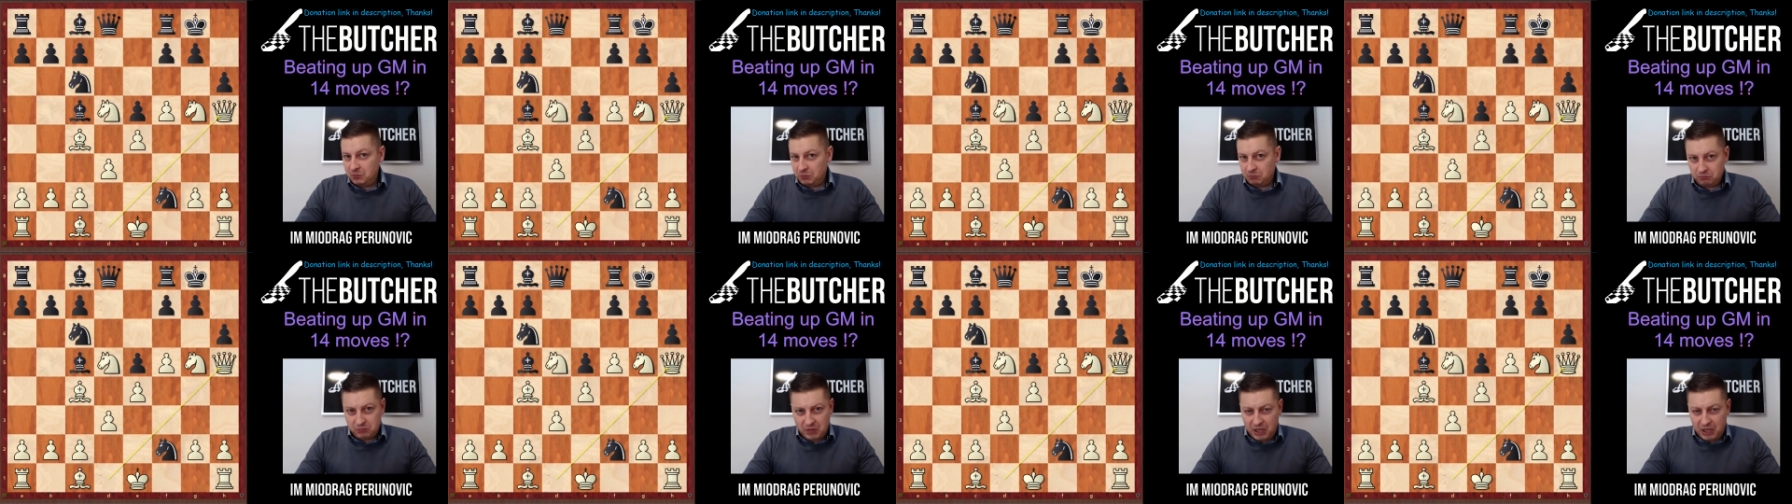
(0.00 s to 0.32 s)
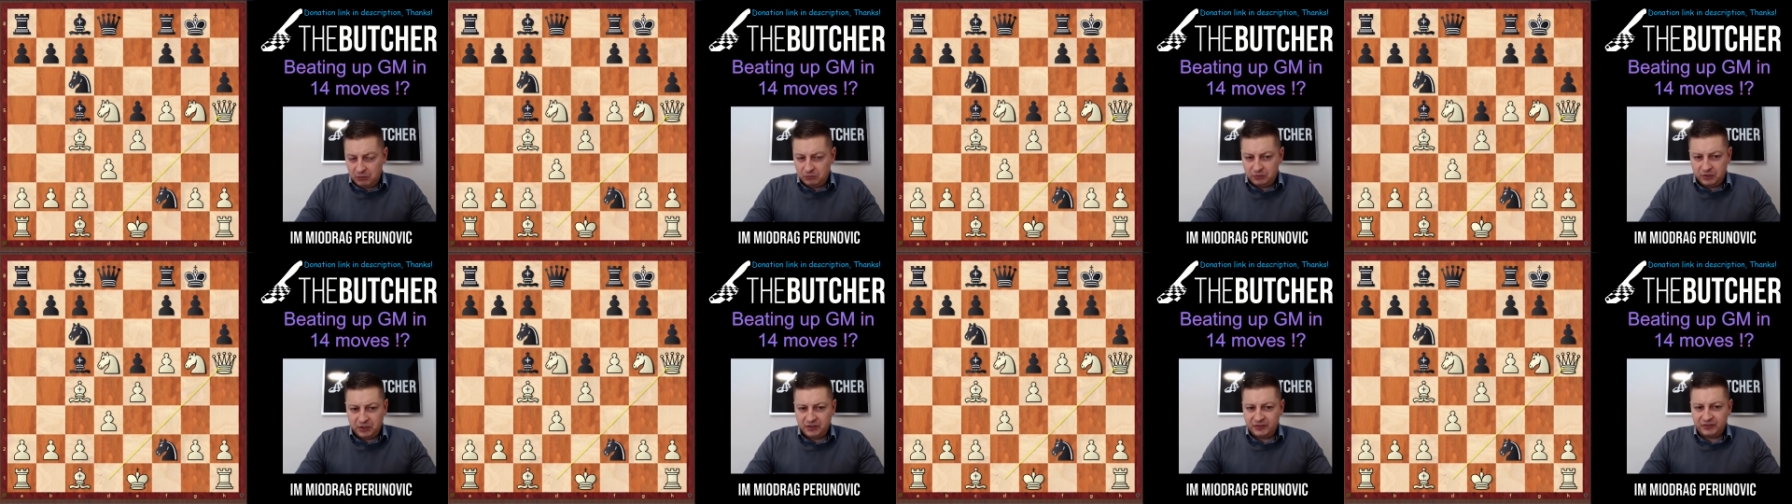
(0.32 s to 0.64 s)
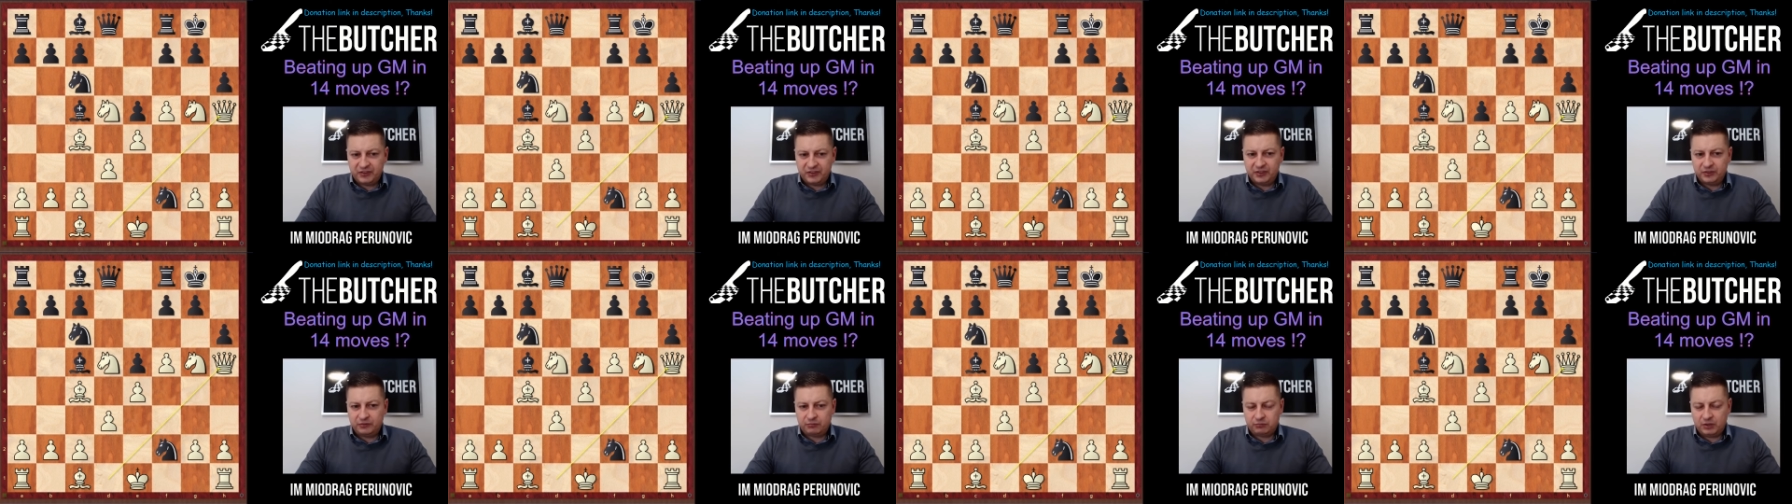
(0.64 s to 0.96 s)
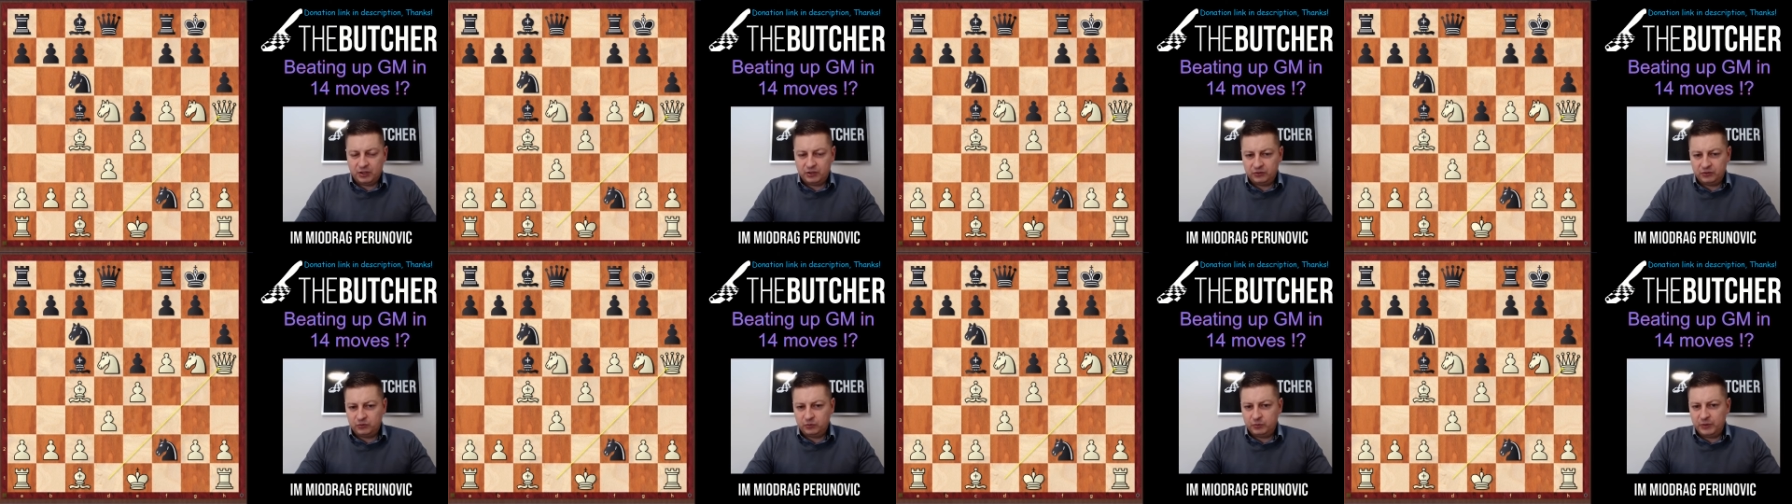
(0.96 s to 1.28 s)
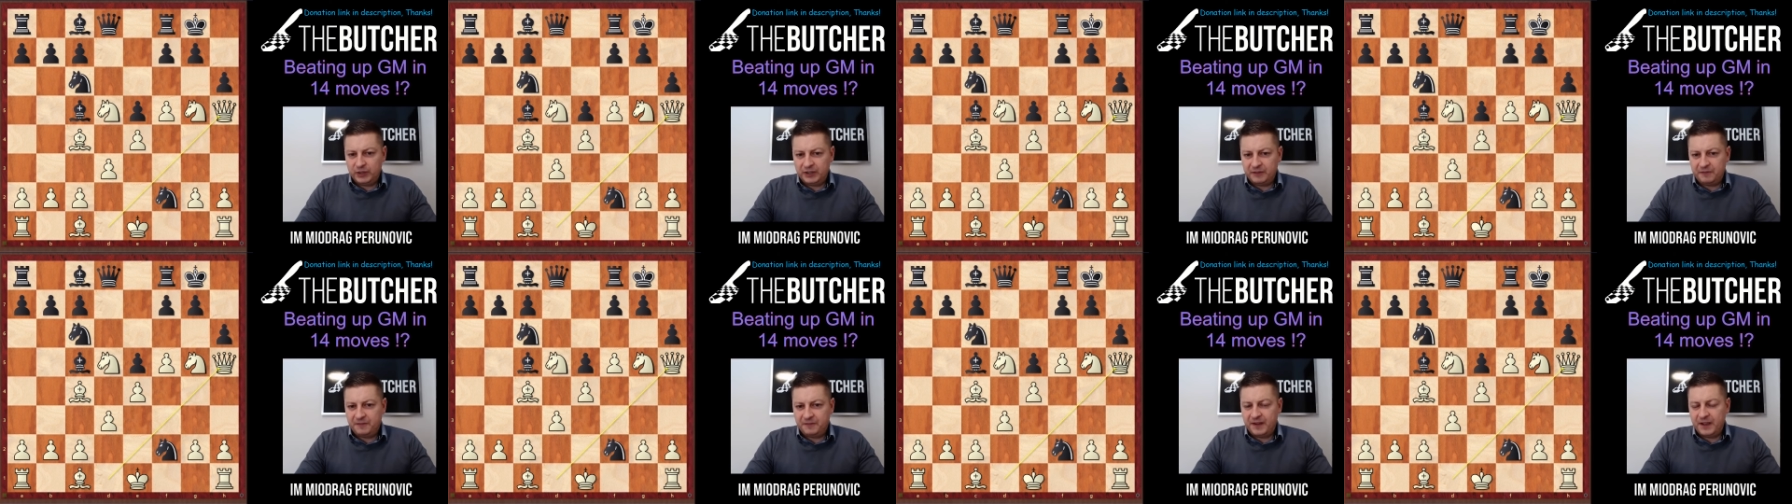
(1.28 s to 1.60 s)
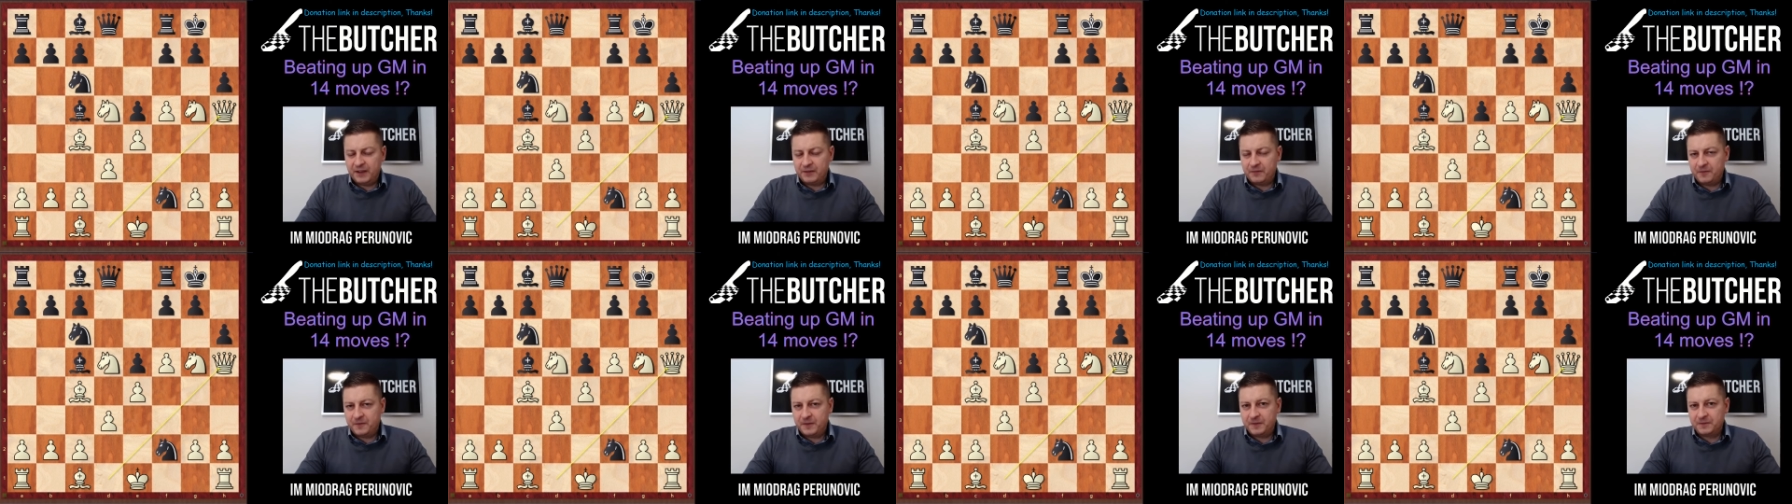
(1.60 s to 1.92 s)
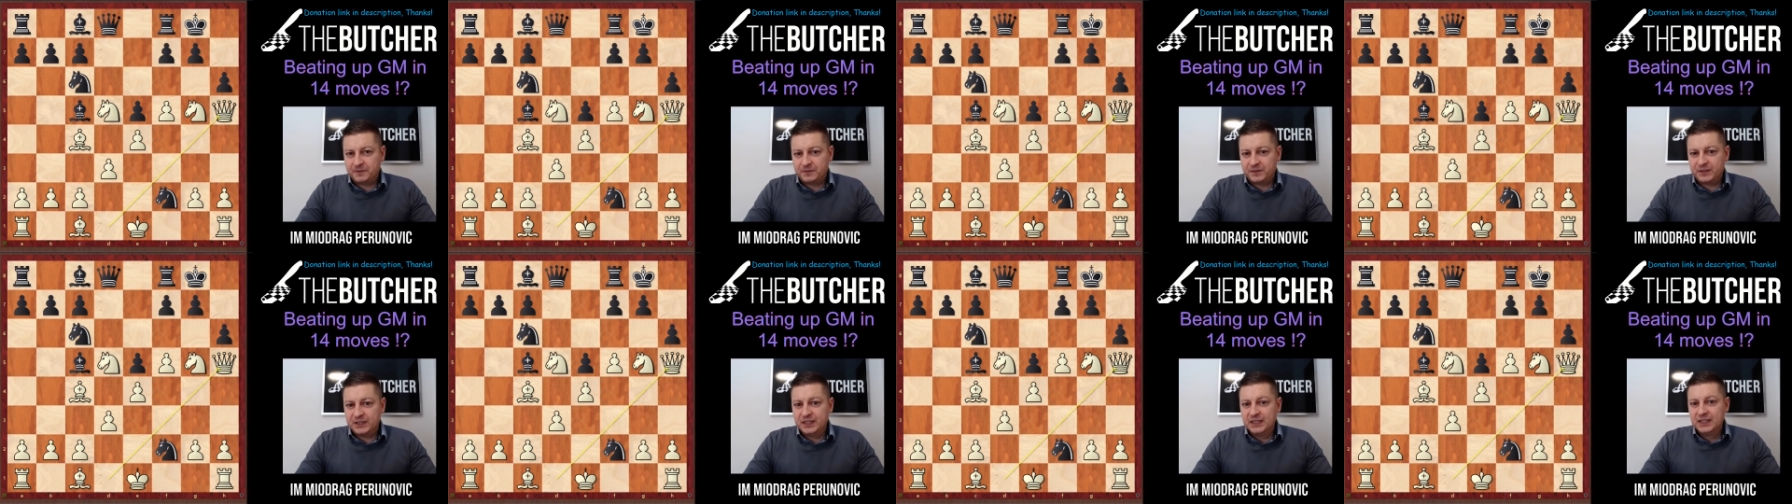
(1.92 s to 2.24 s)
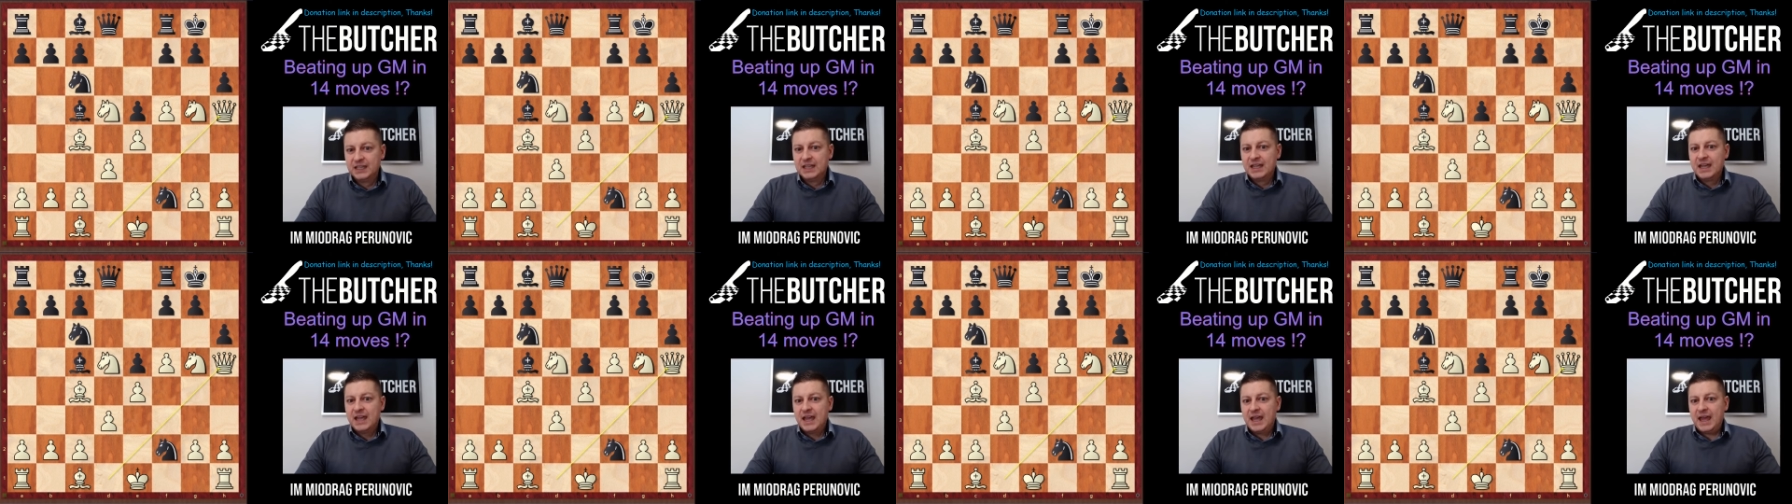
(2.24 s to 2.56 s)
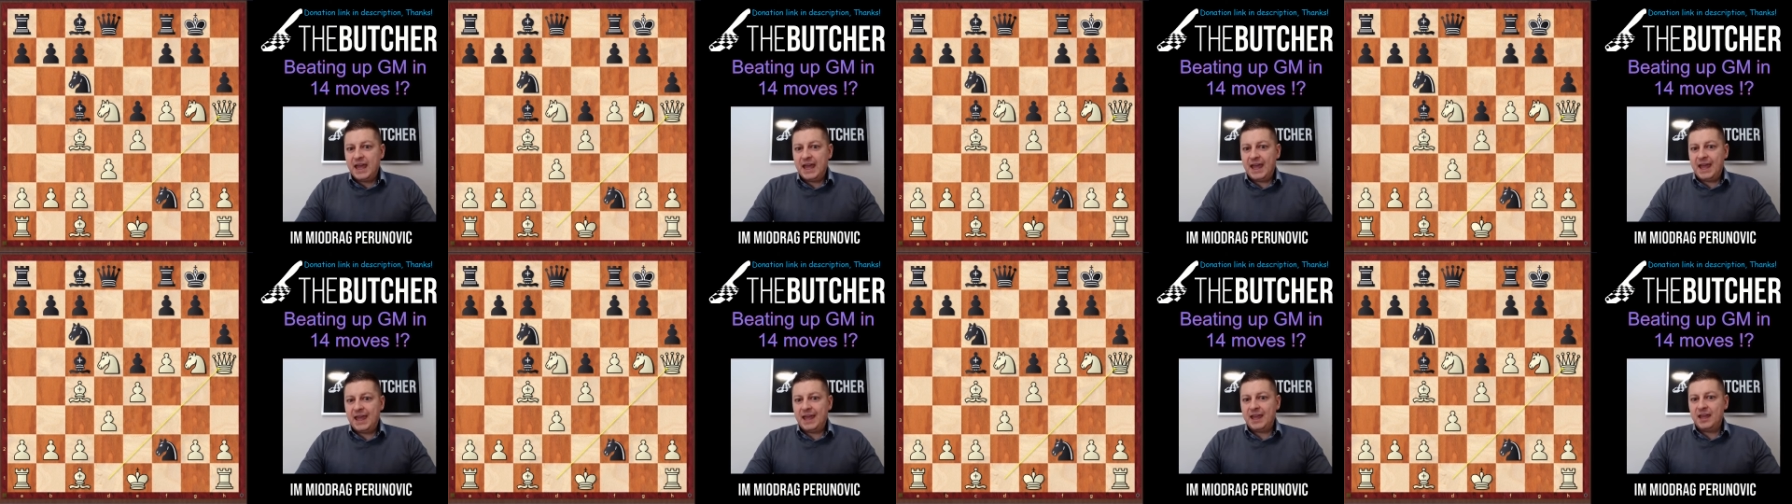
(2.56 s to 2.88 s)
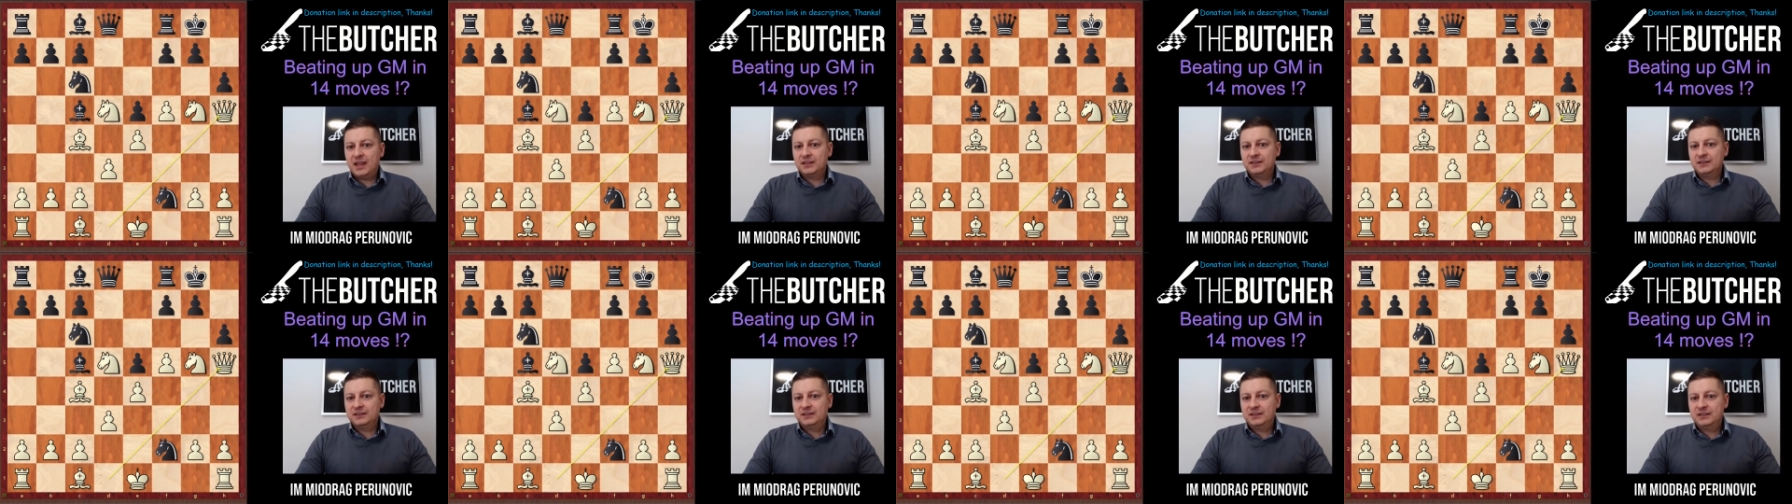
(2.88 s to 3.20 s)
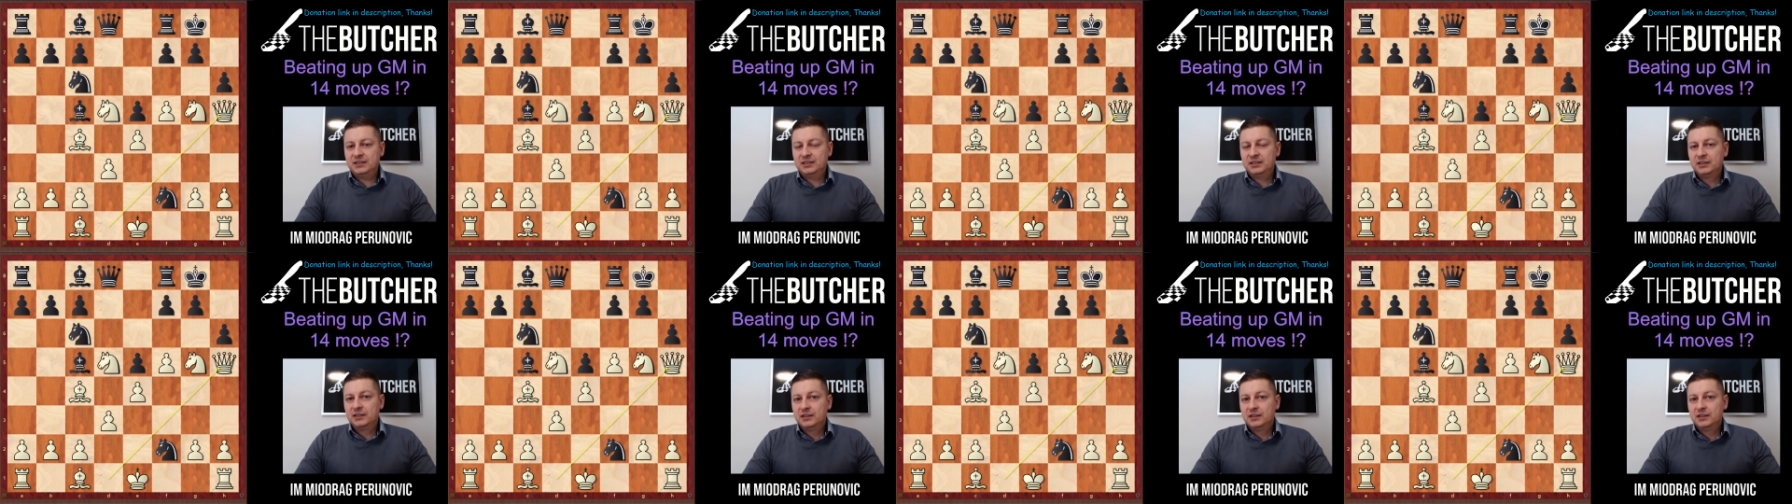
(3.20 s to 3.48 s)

nowadays he's around 25, 50, and